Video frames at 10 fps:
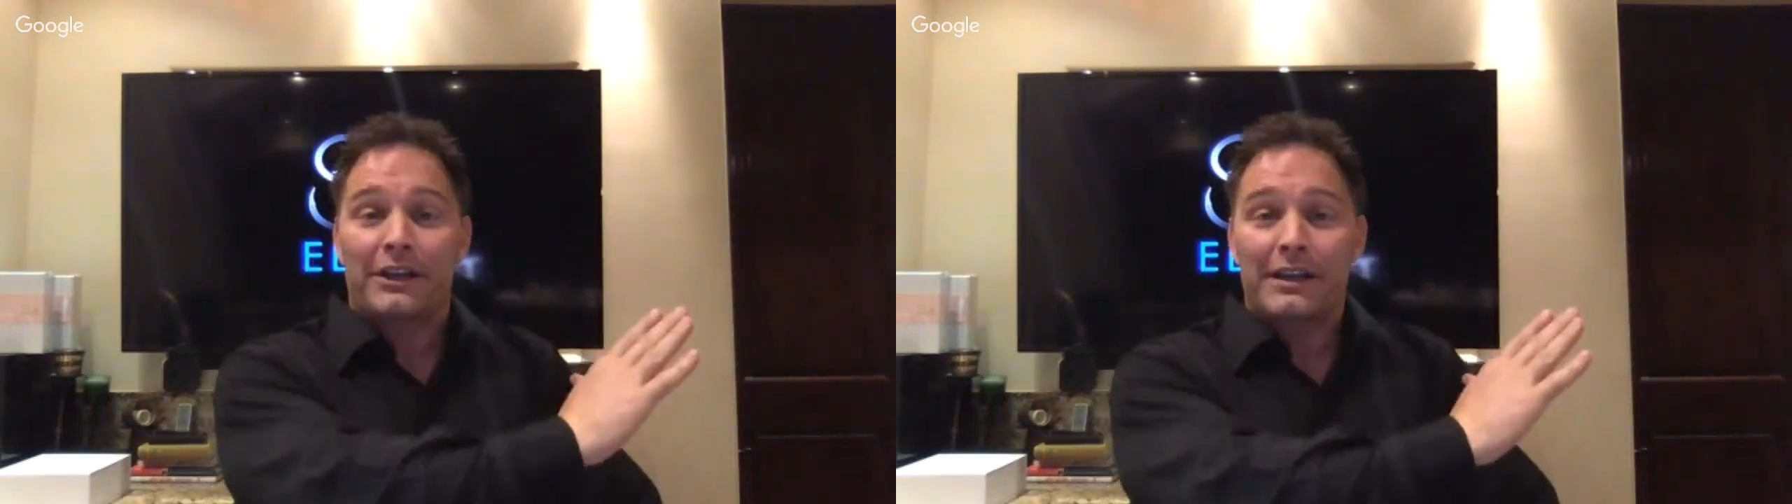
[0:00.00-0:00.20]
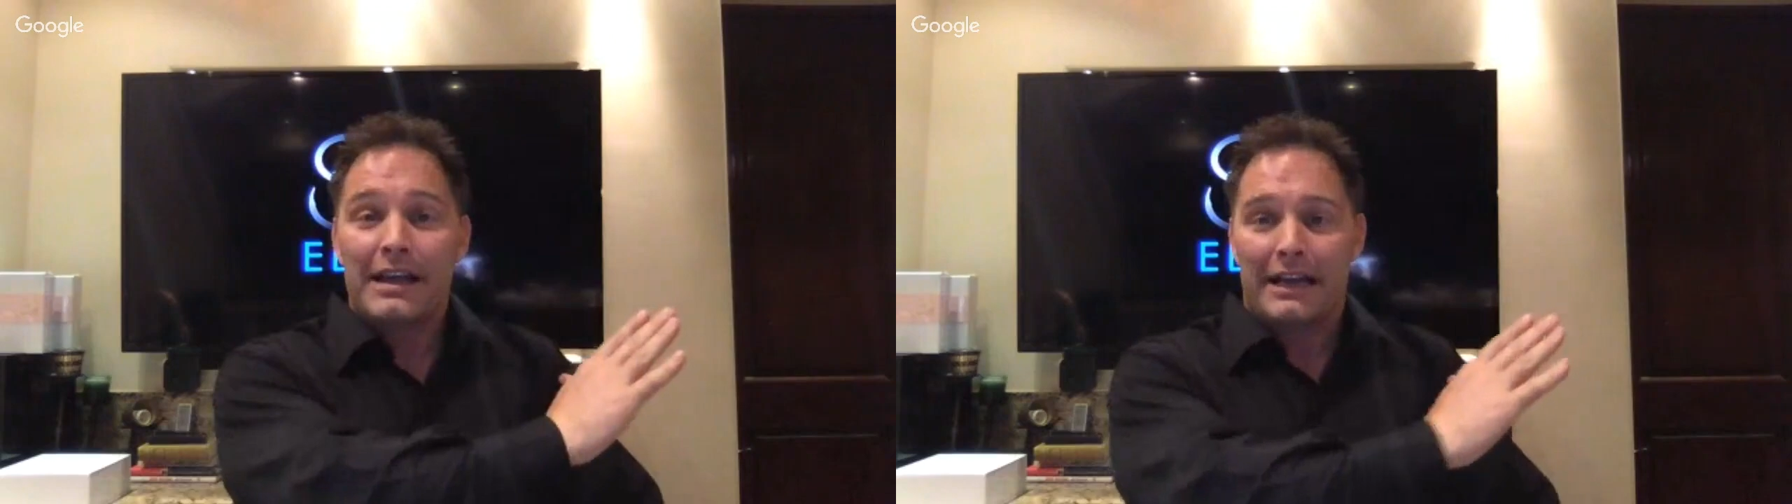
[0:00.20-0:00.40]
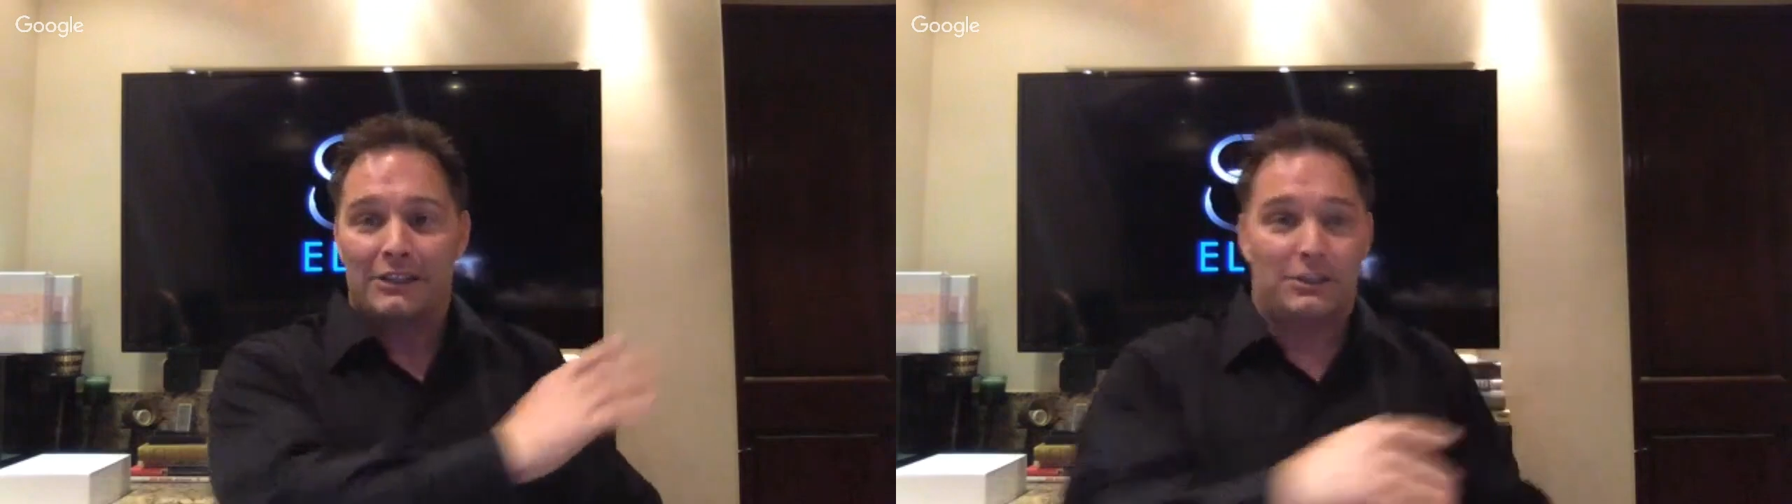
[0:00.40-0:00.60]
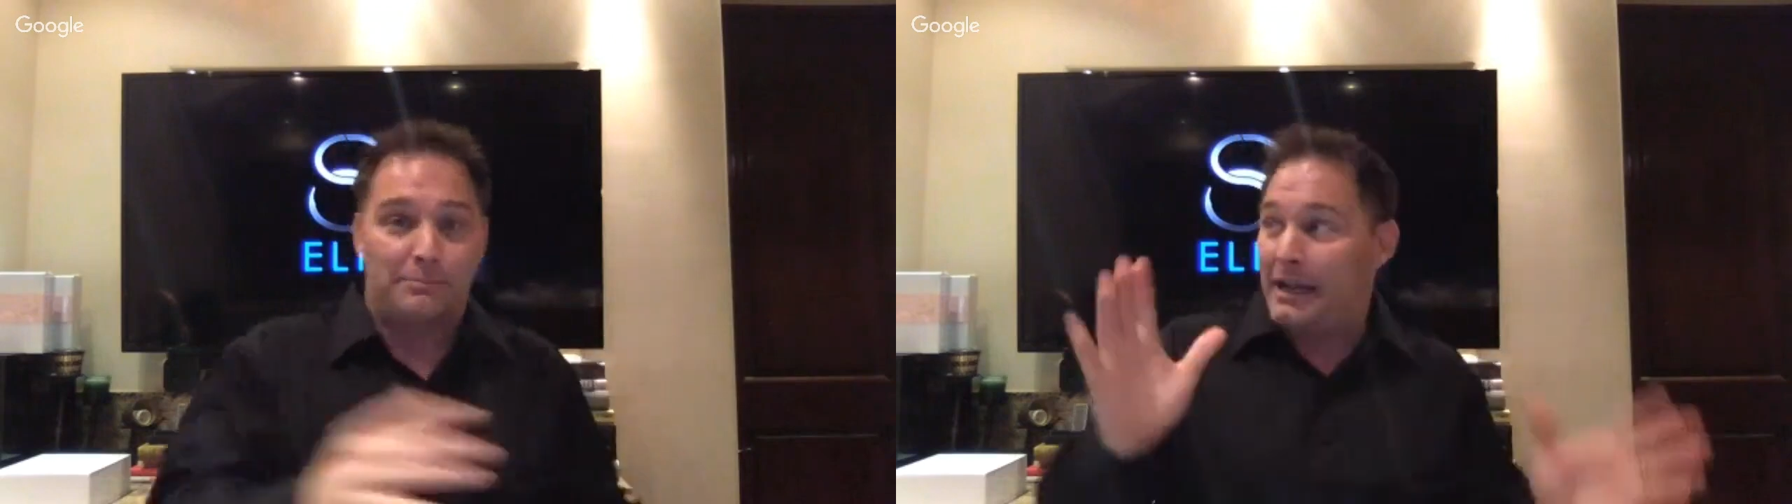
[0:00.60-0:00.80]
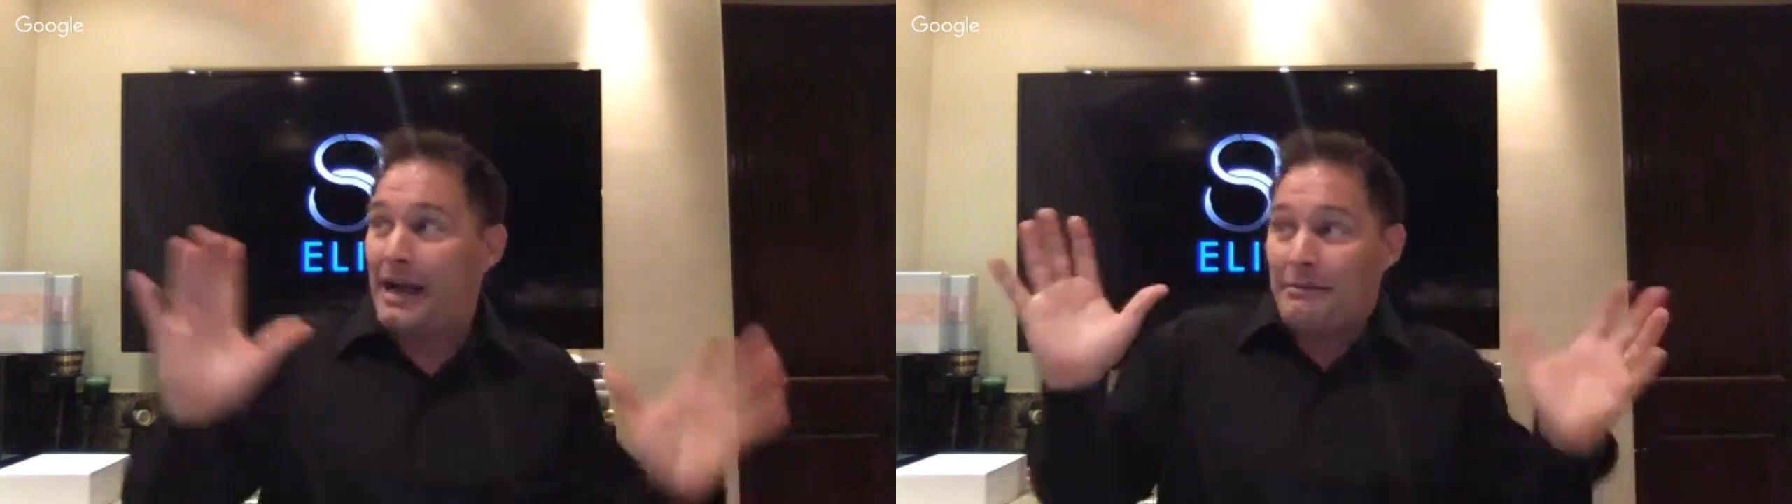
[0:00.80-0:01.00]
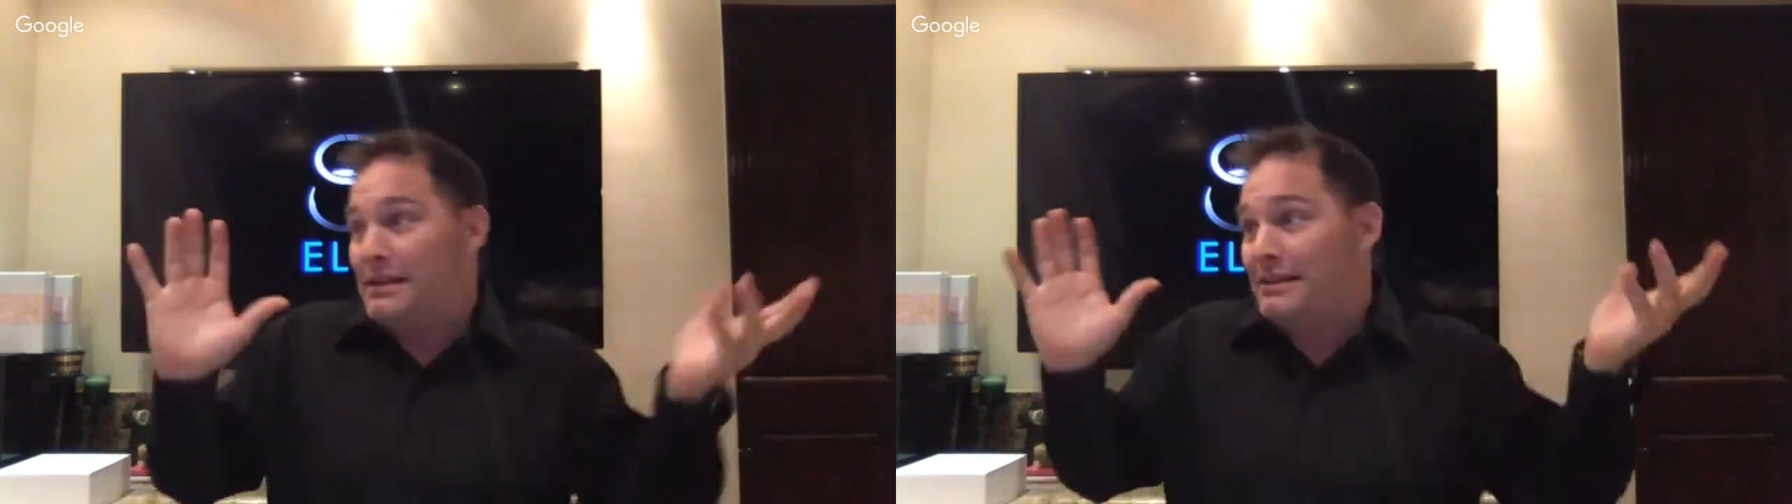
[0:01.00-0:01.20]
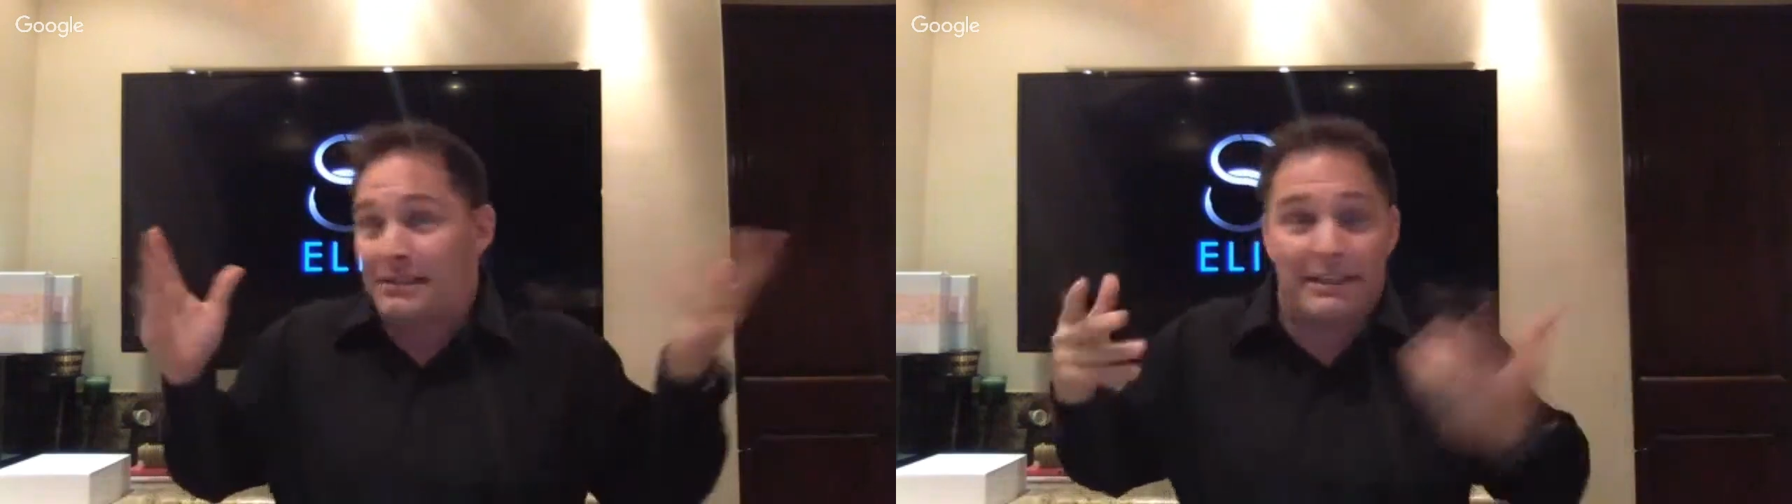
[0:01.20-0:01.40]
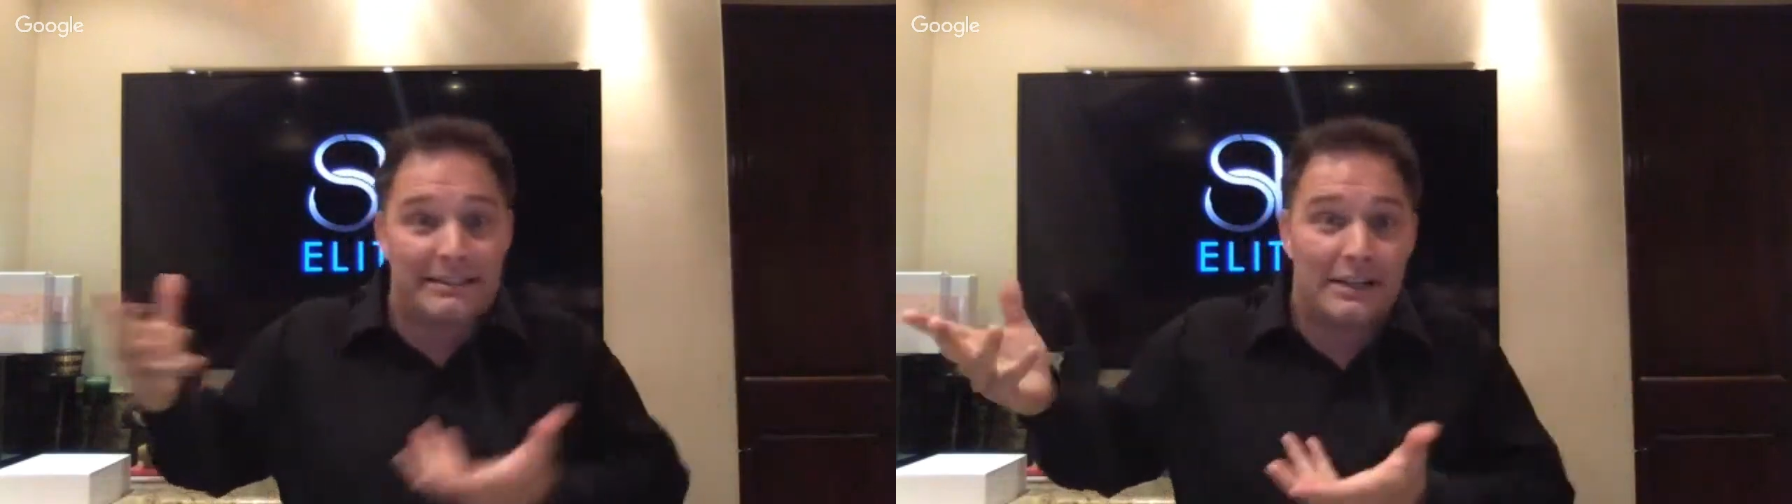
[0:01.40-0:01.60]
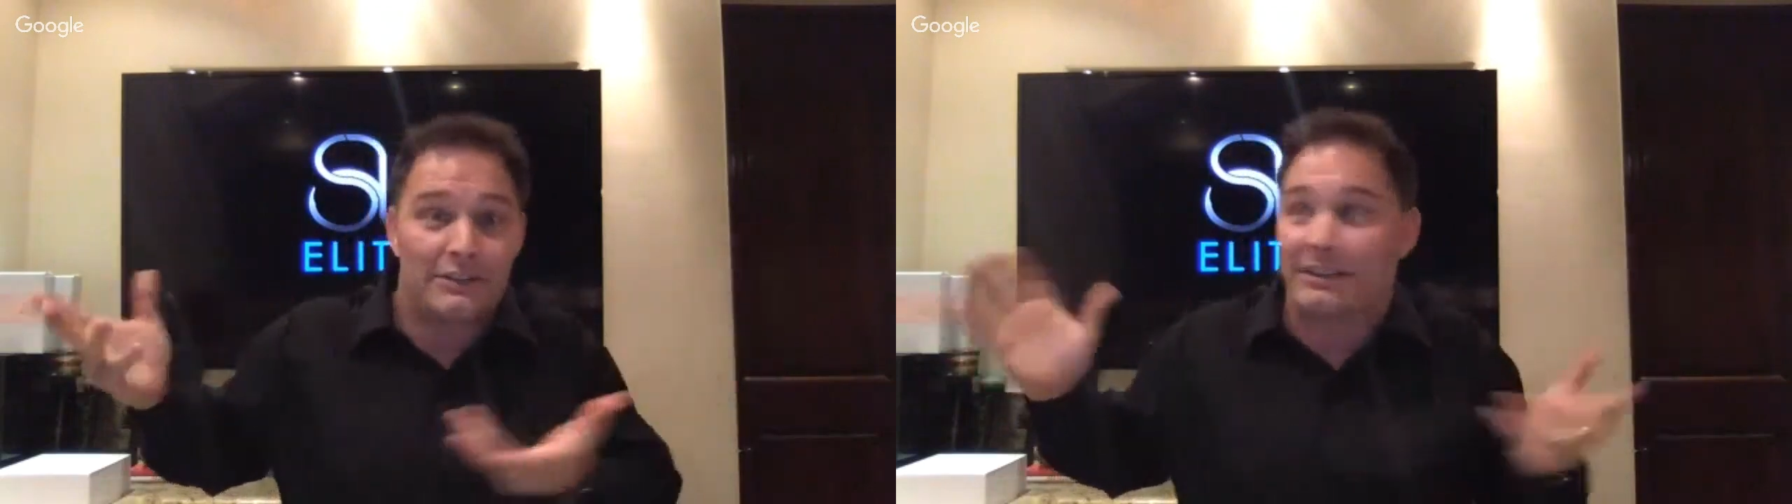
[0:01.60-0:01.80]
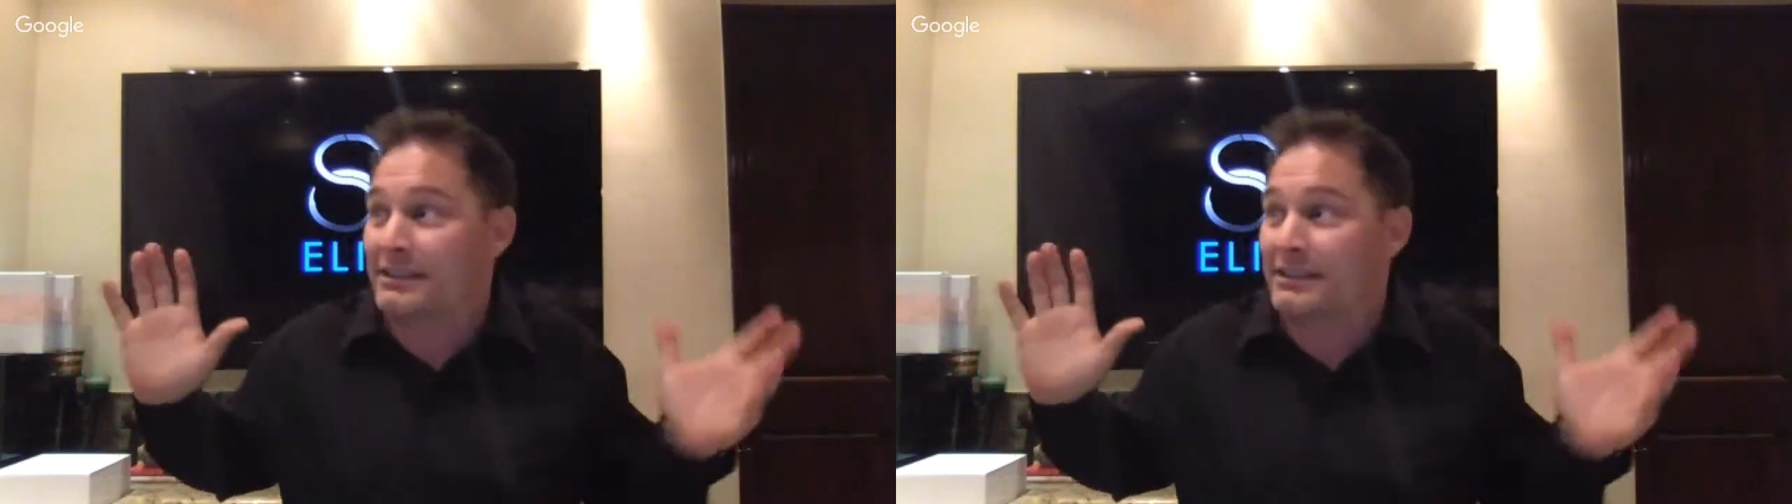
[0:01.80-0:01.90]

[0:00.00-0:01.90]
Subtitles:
And just be, I just like selling this stuff.